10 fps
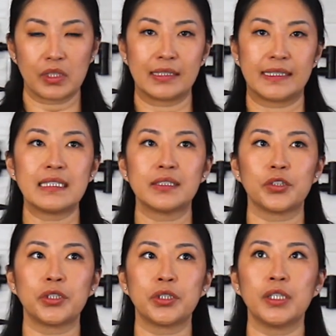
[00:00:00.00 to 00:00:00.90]

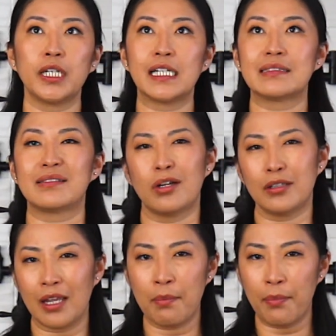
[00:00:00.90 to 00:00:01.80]
Zester is
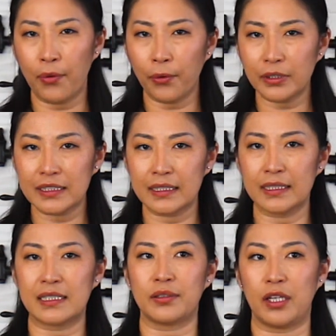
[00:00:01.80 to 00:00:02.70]
not
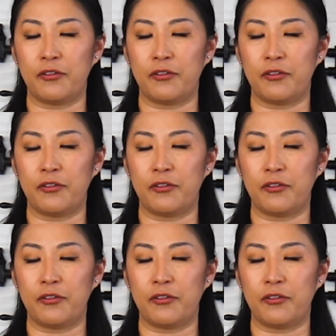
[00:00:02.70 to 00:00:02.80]
important